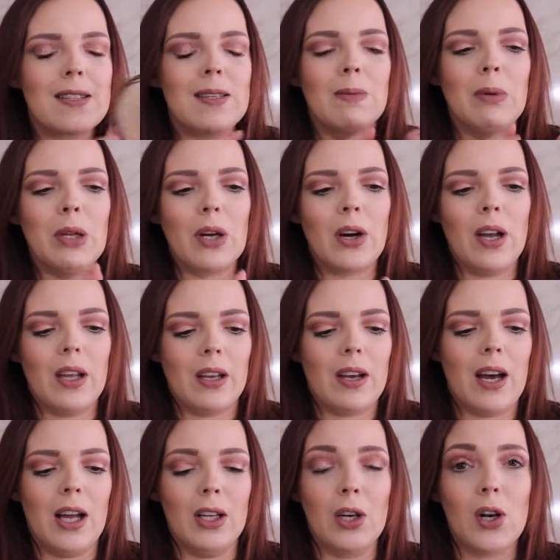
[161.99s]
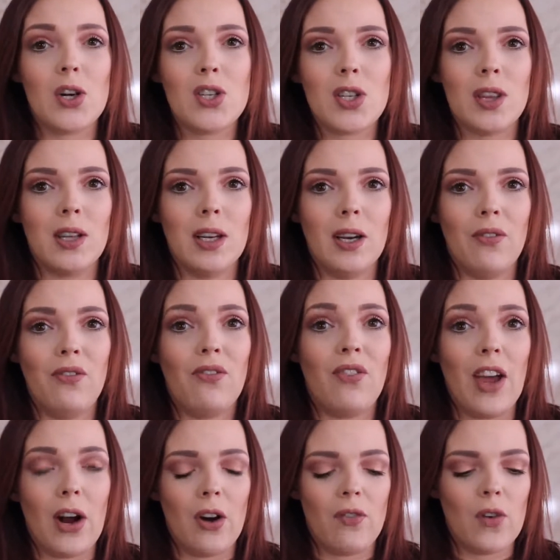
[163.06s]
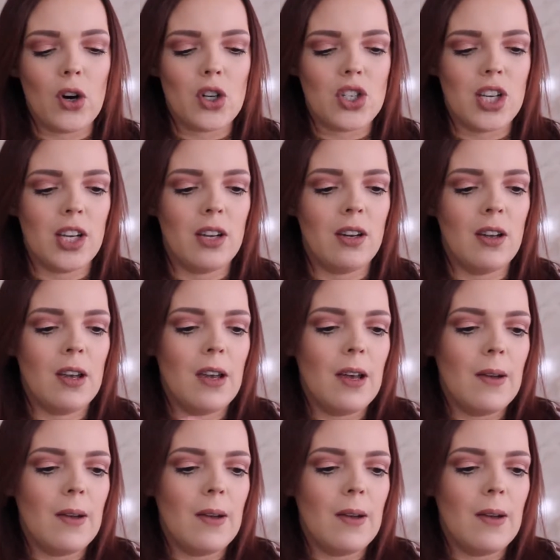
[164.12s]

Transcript: similar in color to the fair version